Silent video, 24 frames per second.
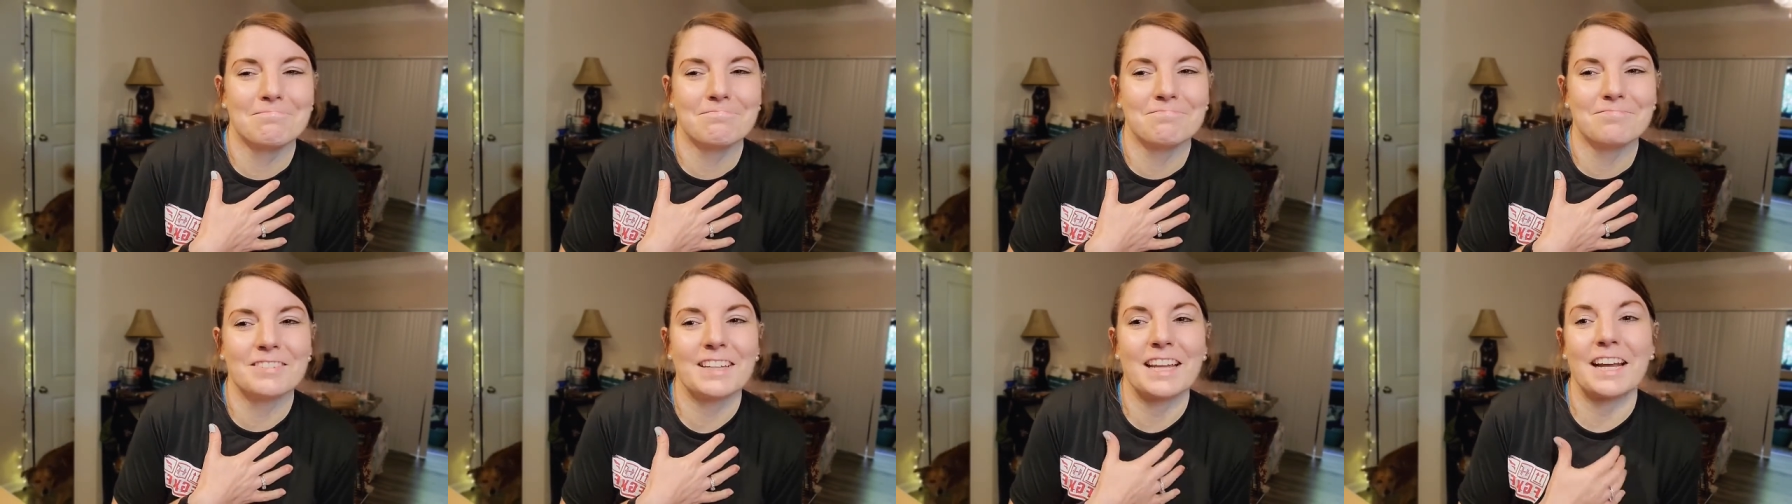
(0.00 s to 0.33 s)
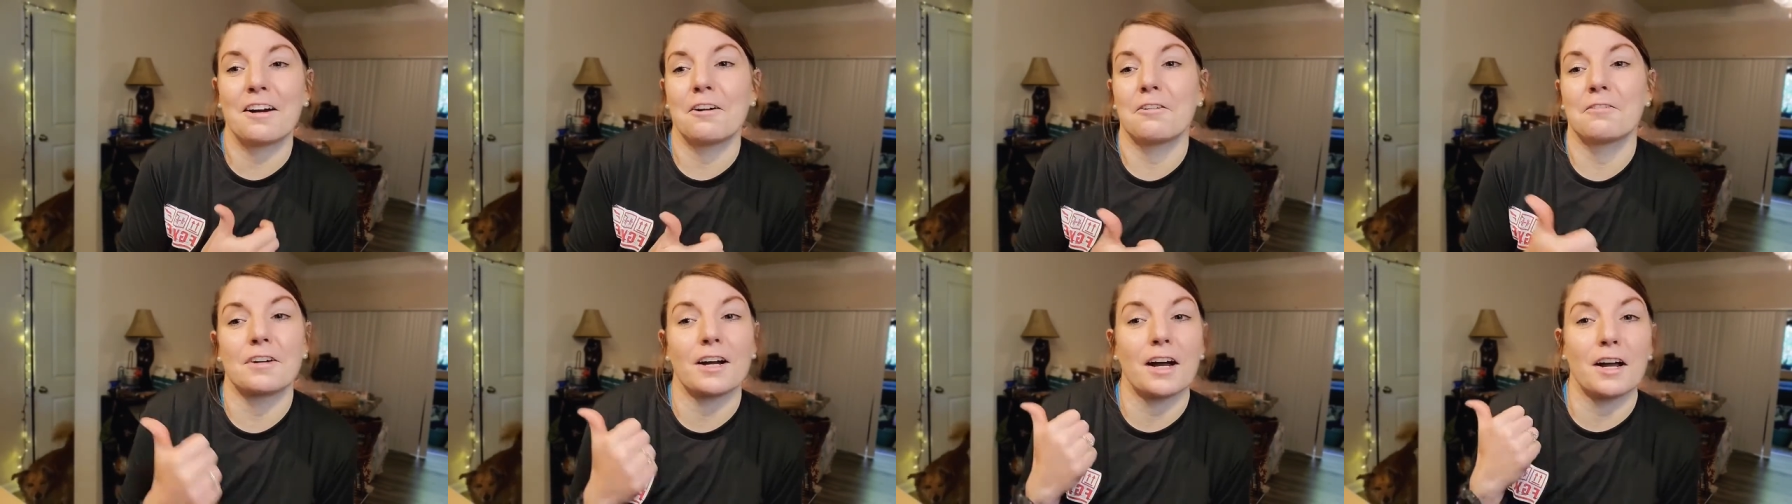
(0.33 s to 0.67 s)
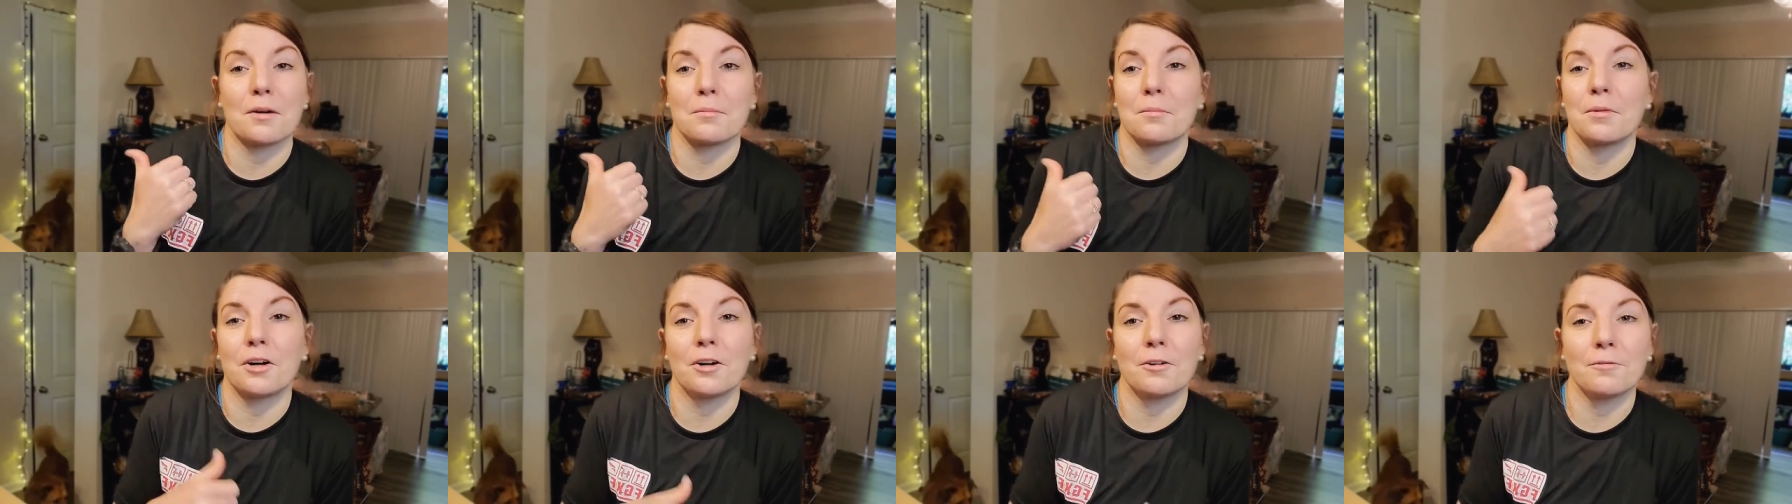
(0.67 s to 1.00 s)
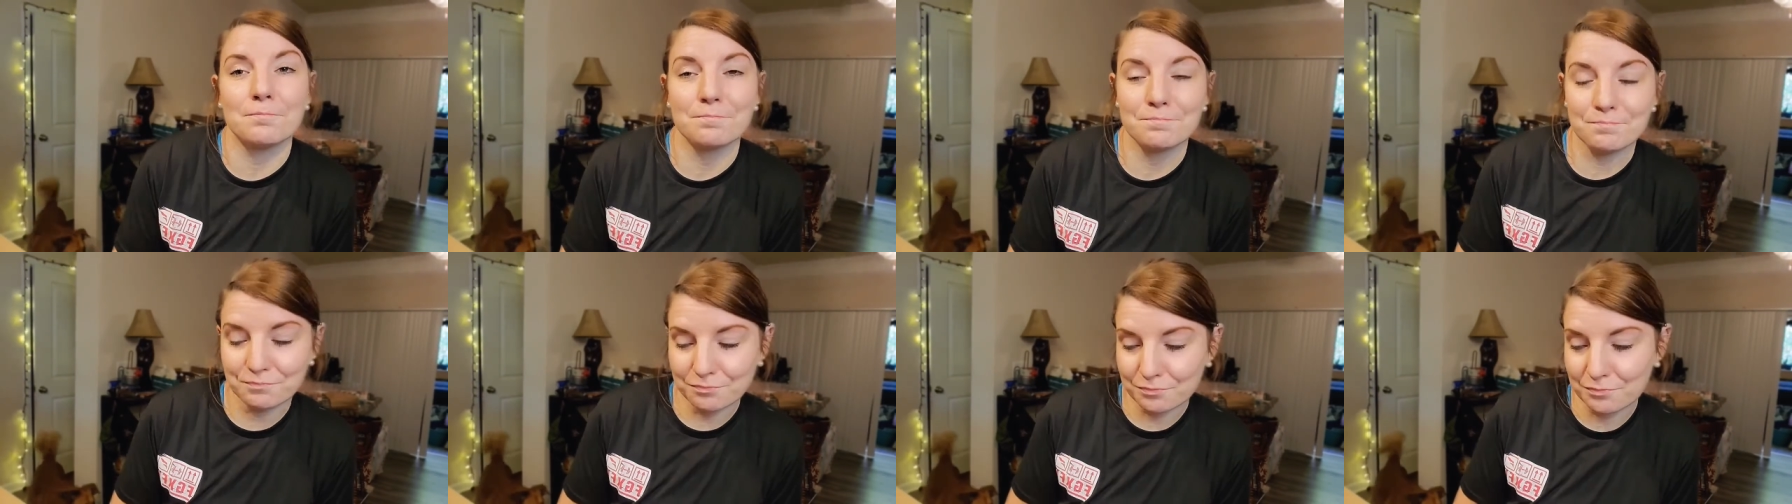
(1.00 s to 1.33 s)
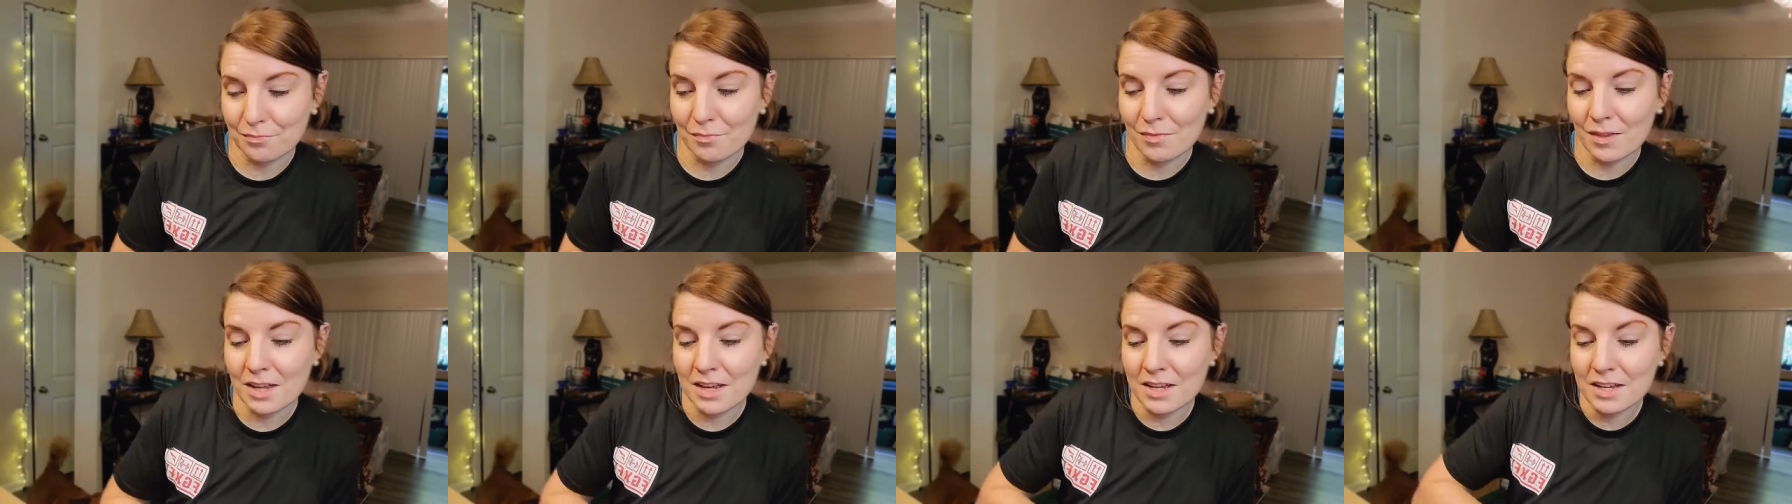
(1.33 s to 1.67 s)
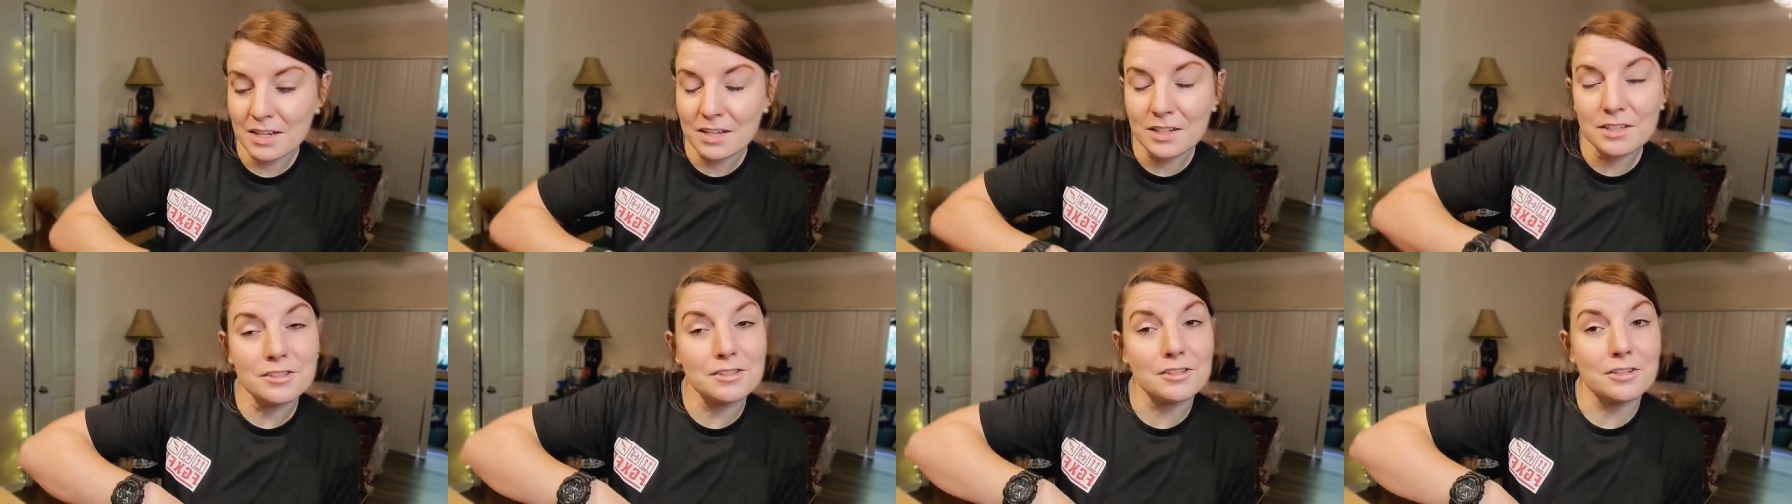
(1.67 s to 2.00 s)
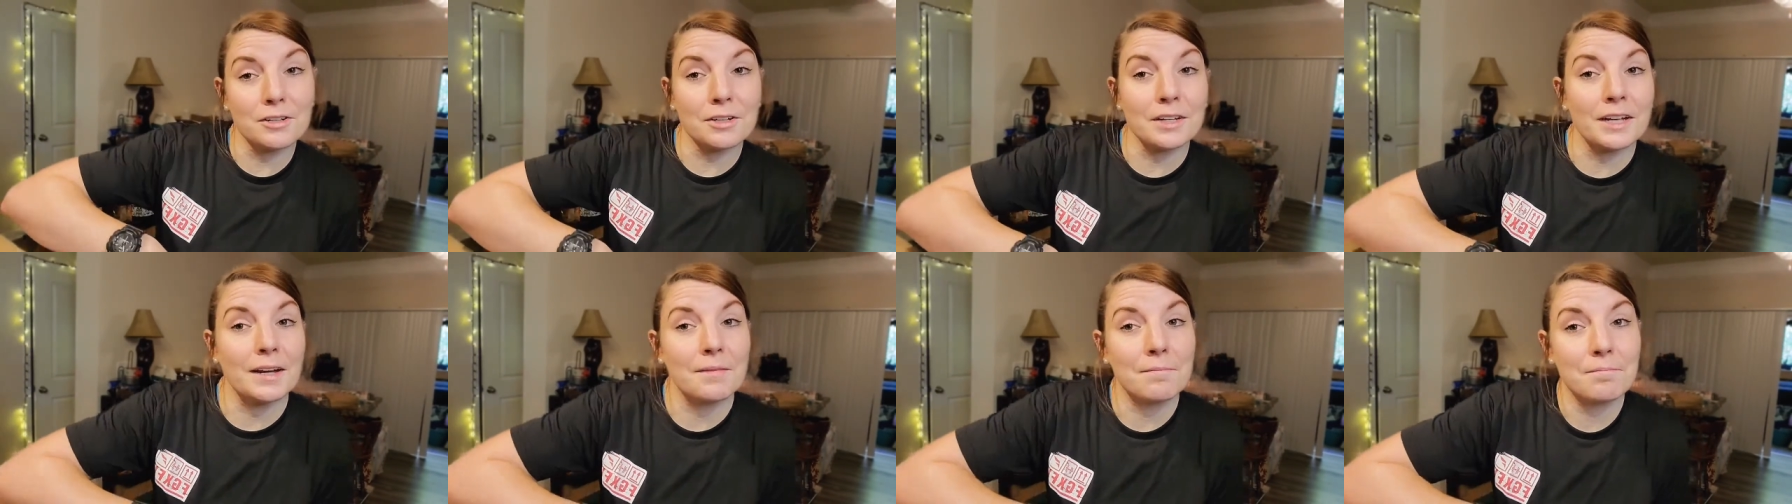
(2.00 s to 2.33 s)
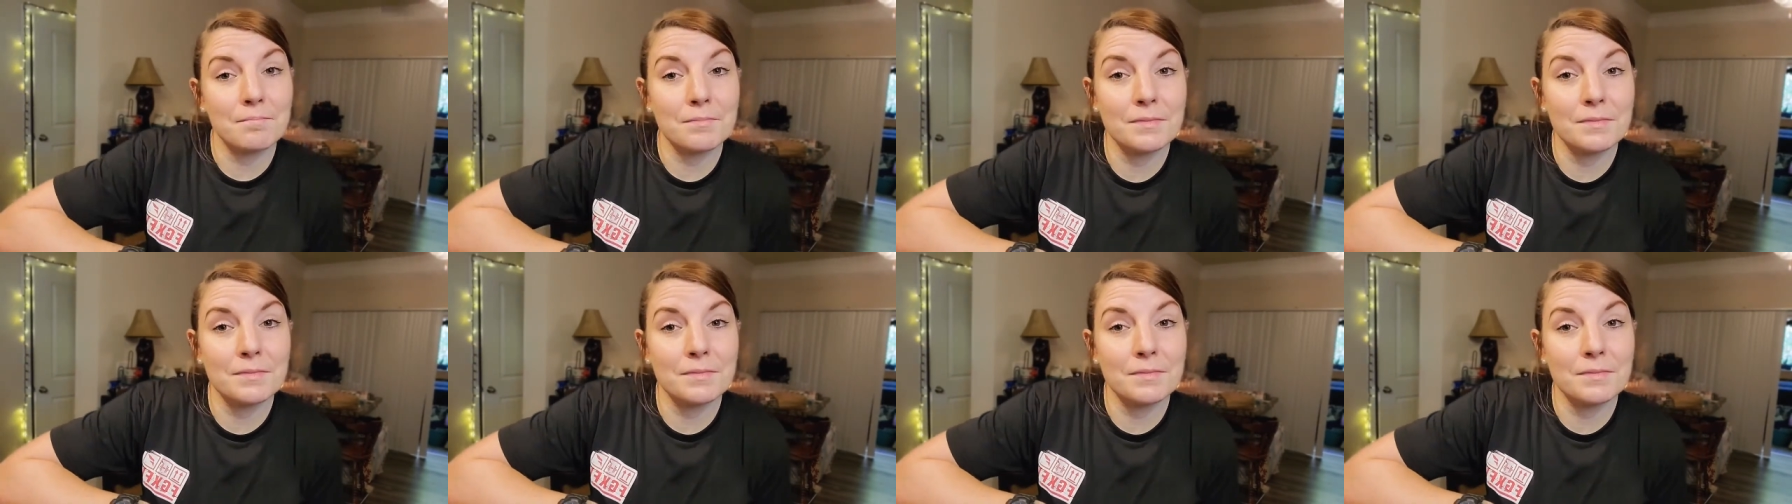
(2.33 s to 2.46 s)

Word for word: now I've got them all. So yeah,